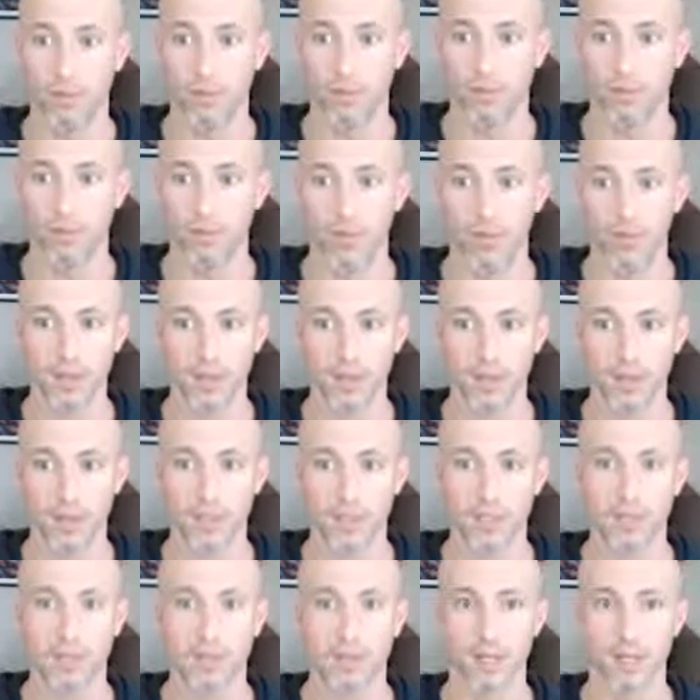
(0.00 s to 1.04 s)
That's what I'm doing
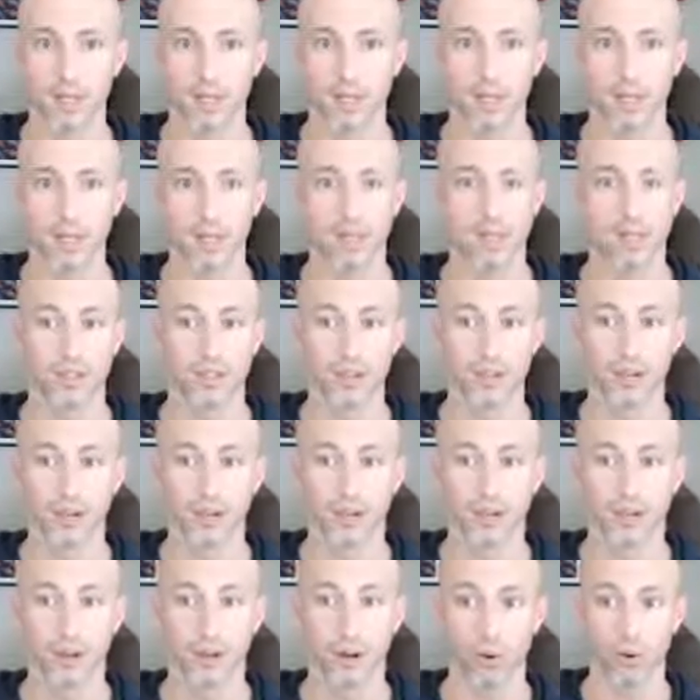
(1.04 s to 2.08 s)
a deep dive into
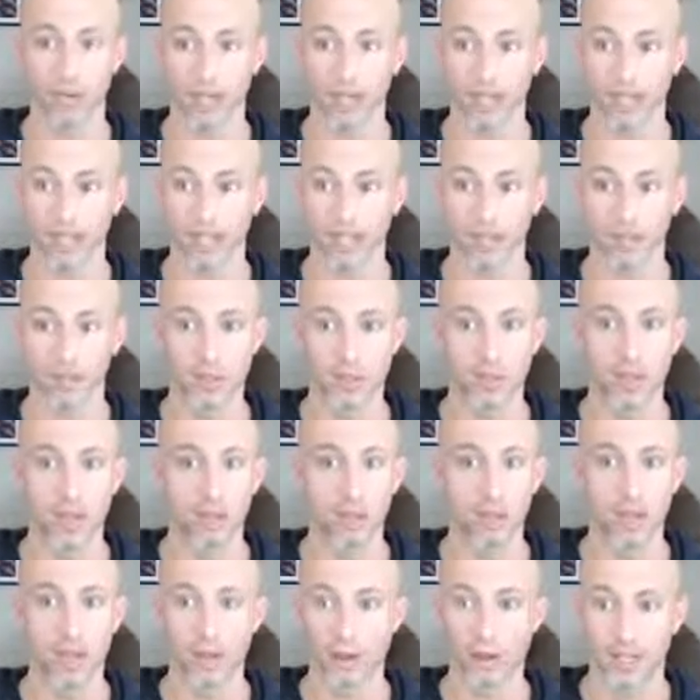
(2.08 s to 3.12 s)
right now. Organic chemistry,
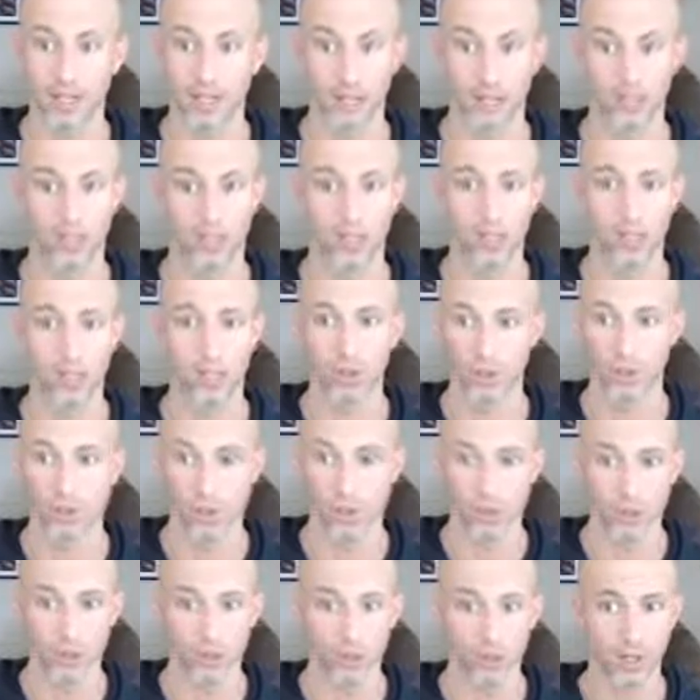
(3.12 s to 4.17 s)
biochemistry,
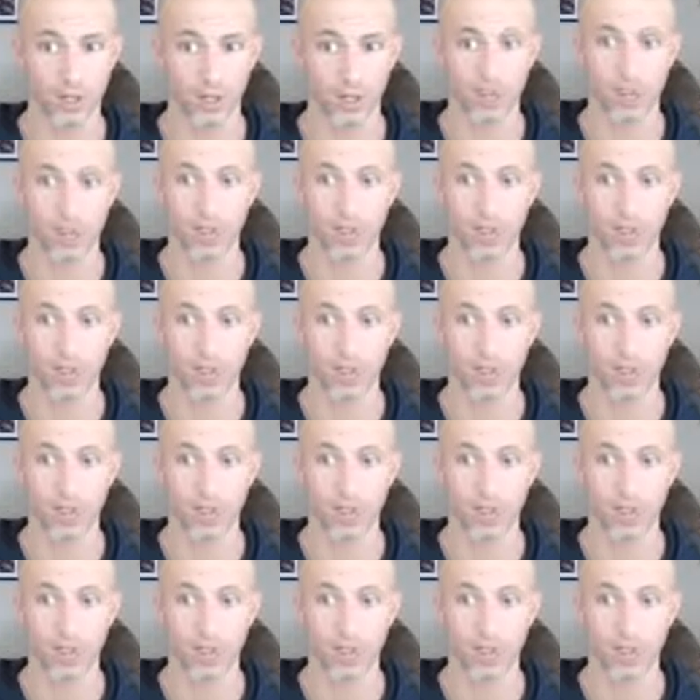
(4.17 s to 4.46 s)
neurochemistry,